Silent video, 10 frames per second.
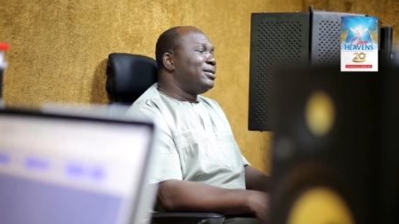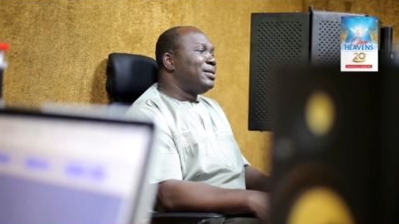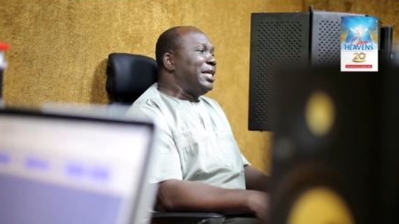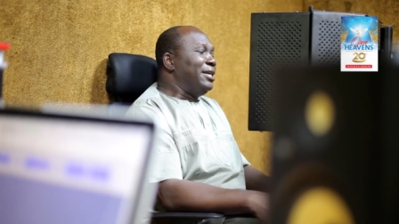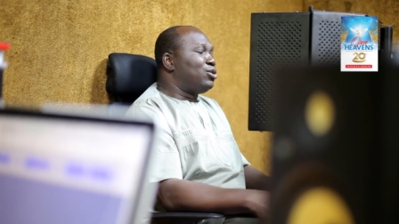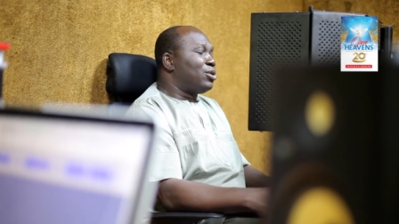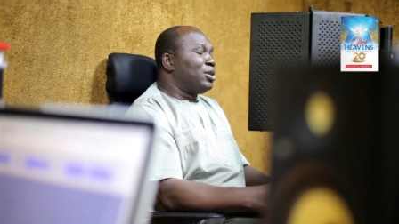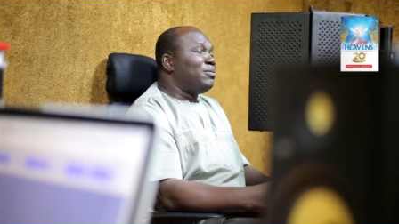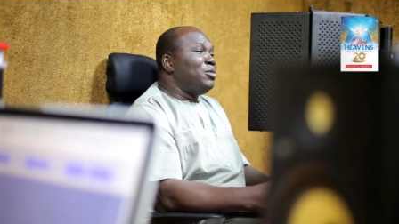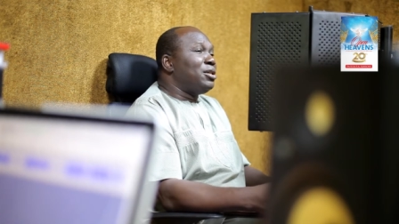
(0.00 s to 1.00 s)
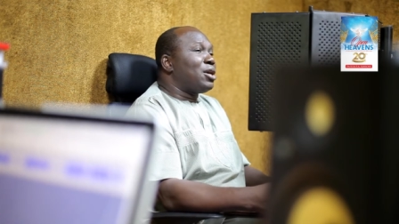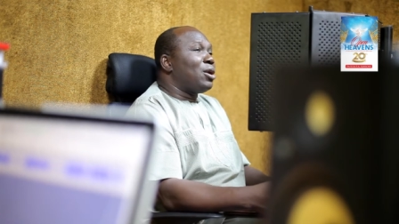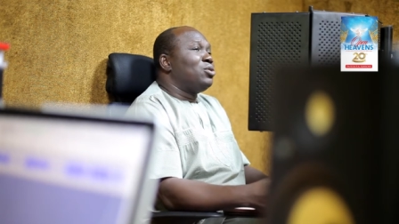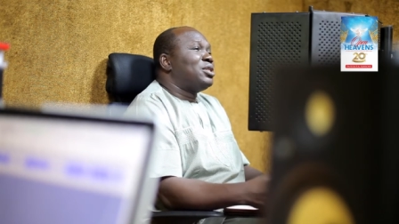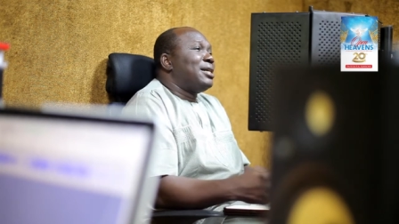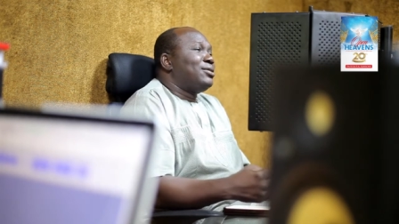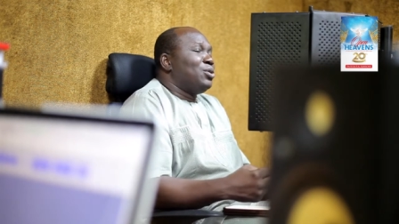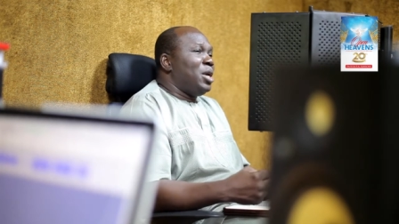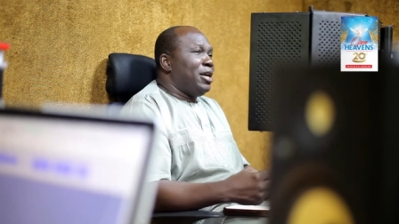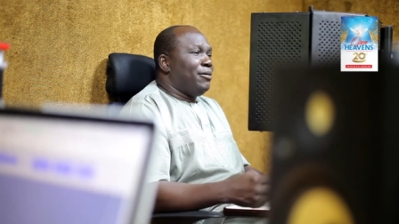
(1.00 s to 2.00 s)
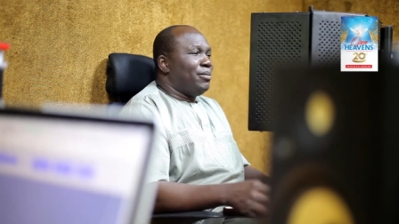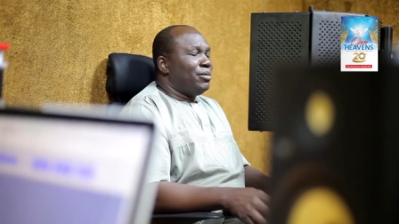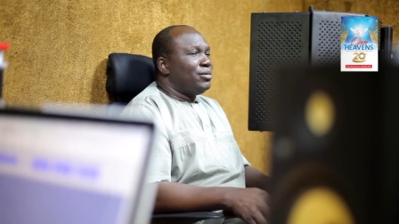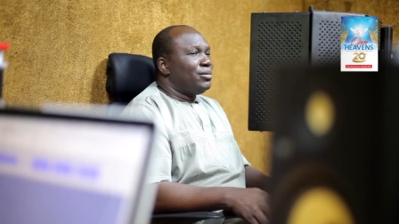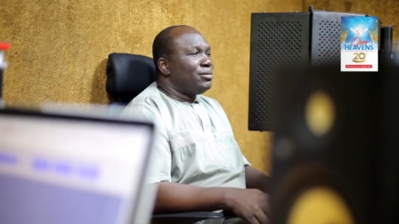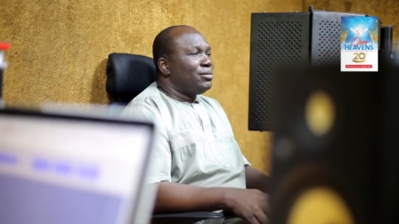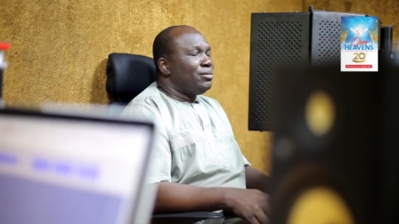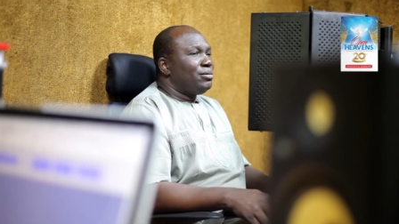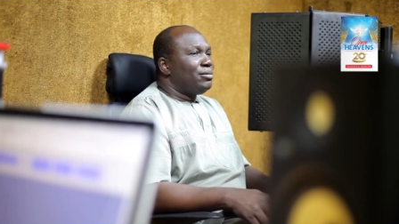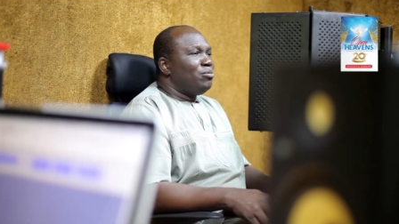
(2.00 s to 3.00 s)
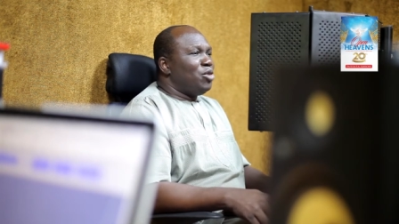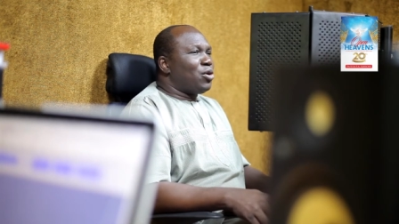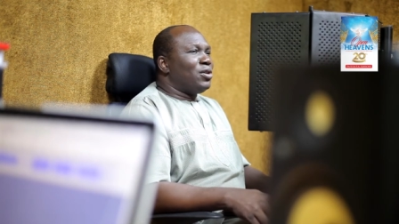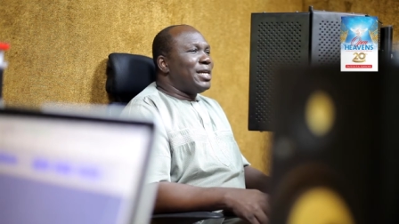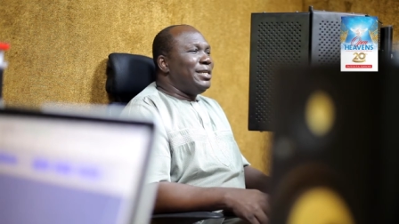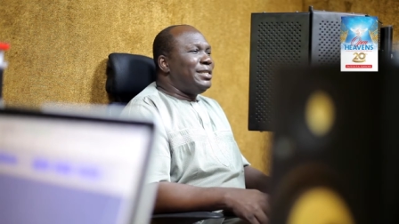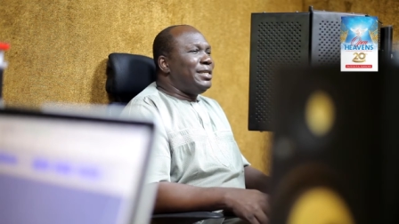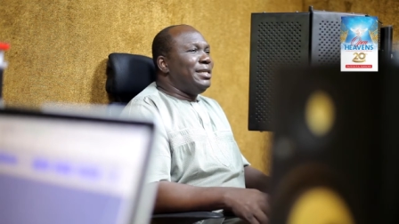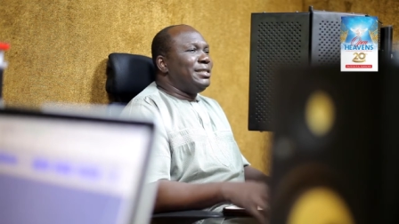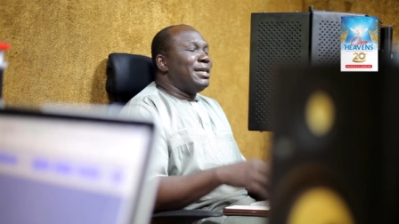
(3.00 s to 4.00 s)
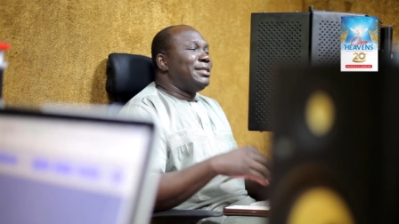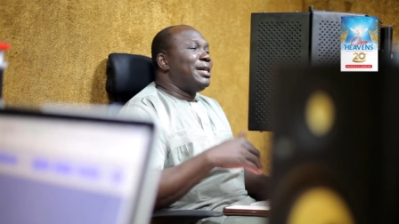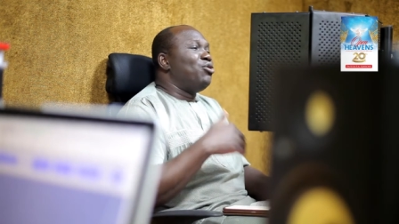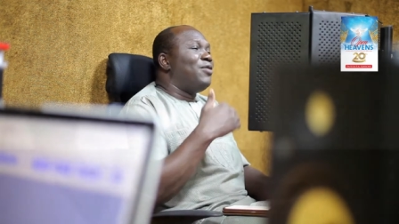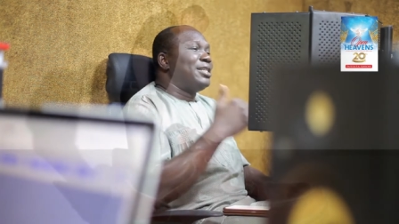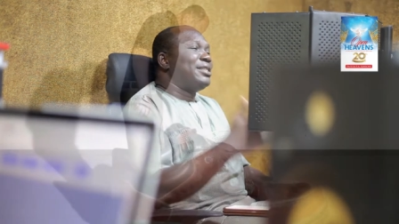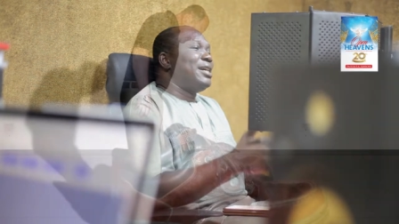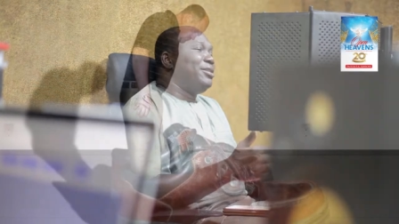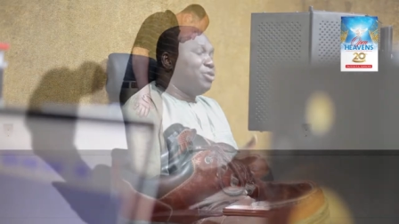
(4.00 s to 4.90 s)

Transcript: it draws me closer to Him because I see it as an oversized